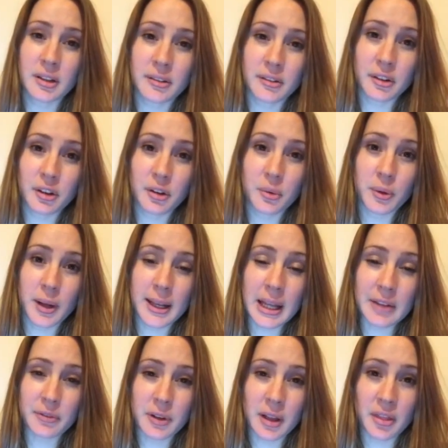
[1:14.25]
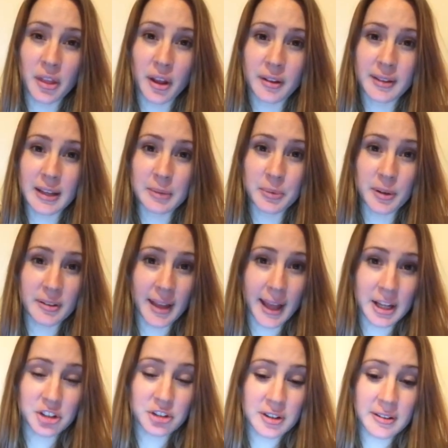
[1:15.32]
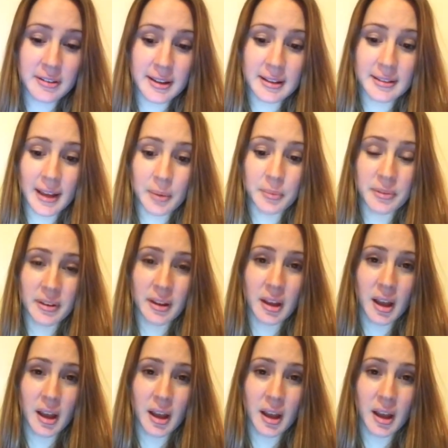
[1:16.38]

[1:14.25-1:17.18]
to 11 and 13 plus entrance exams,